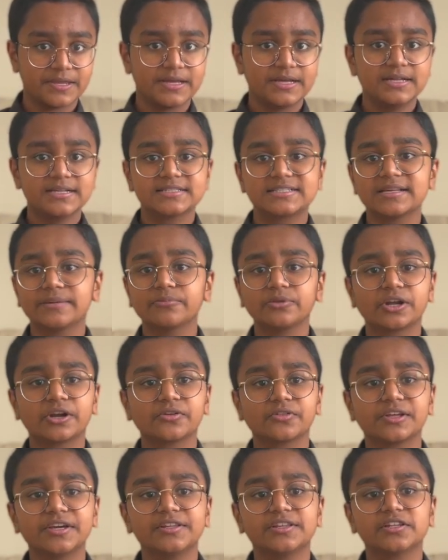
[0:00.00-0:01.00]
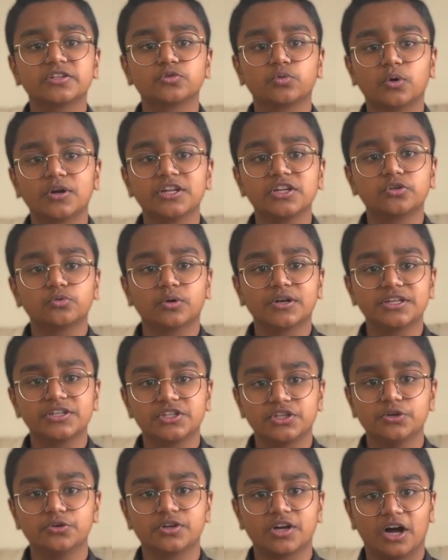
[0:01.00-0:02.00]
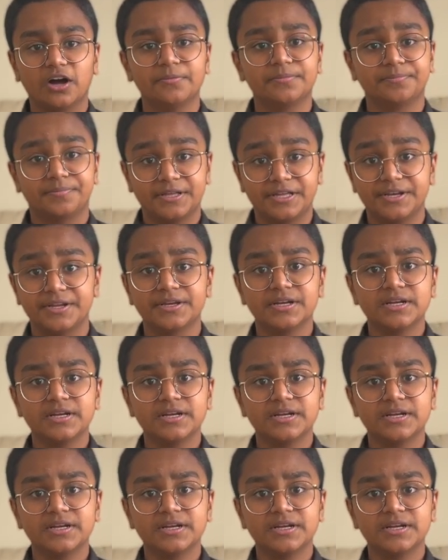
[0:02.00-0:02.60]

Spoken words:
Similarly, the 2022 Cup bid